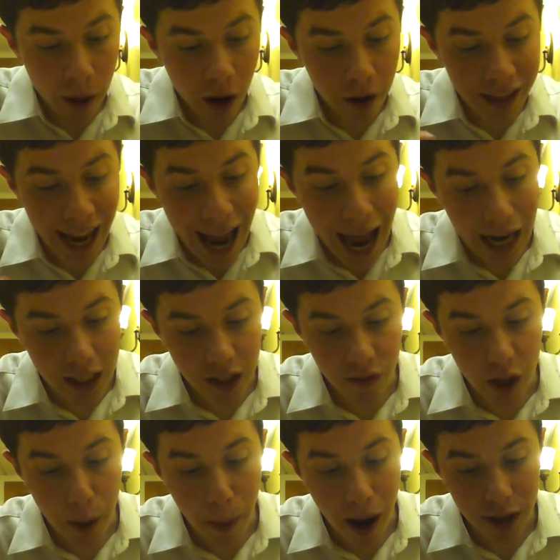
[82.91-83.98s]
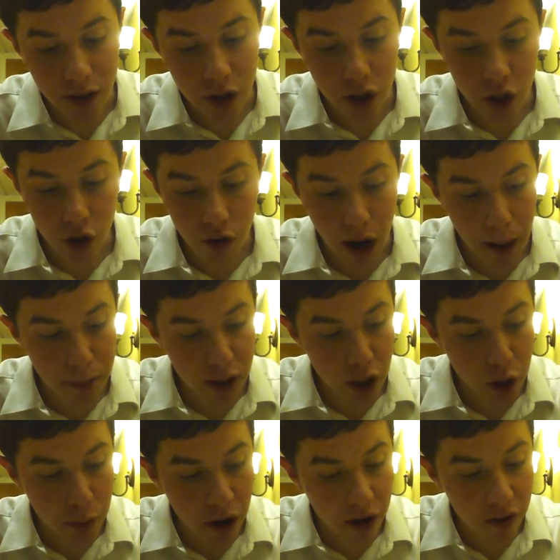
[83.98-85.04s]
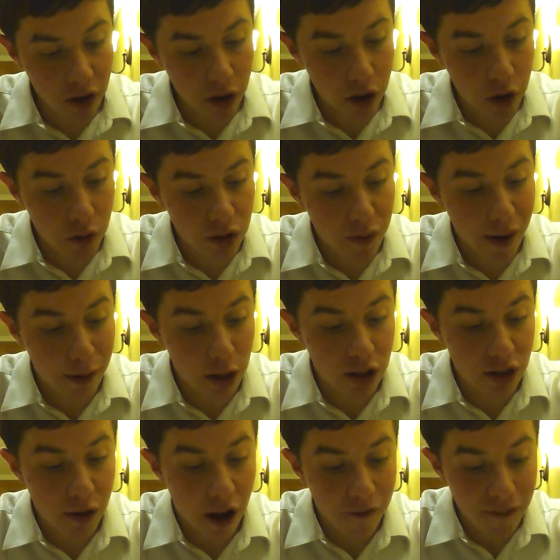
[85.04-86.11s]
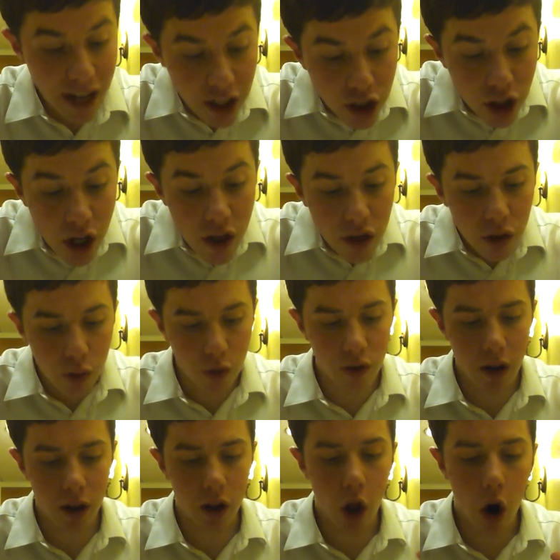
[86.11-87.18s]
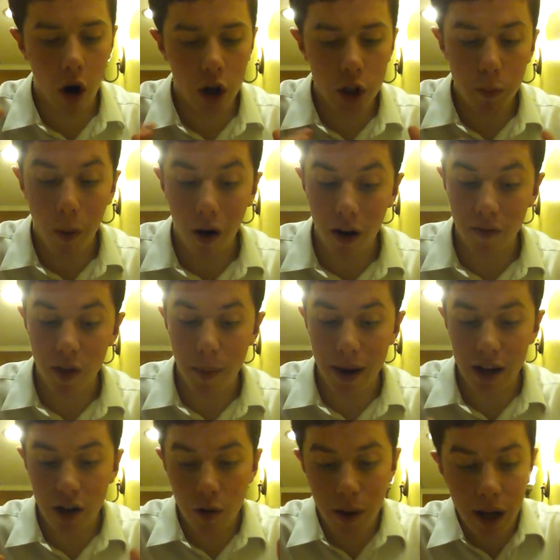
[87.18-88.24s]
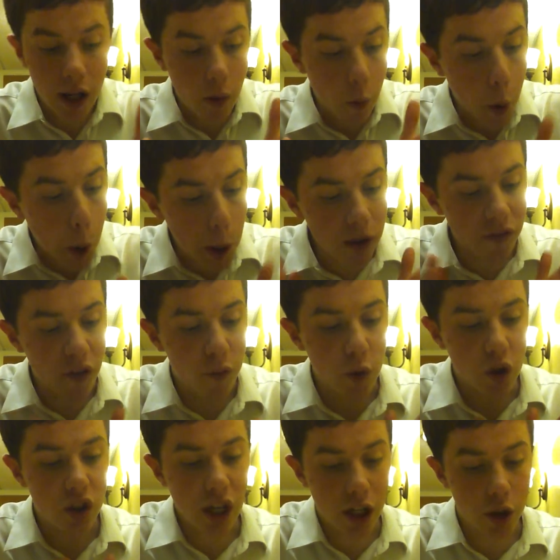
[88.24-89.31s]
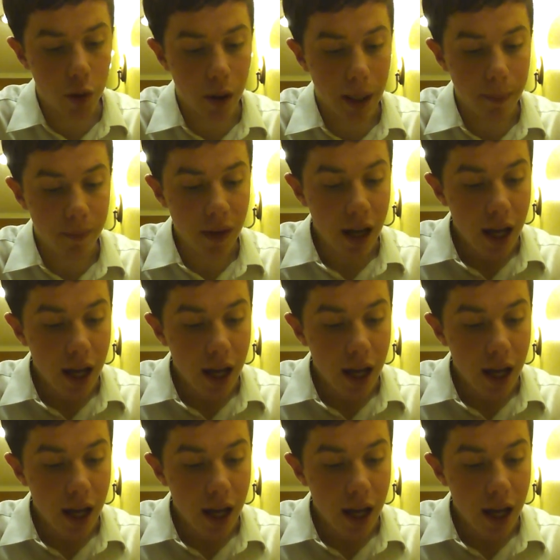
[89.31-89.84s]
called Acts of the Apostles describes the spread of the good news about His salvation through a large part of the Mediterranean world of the first century.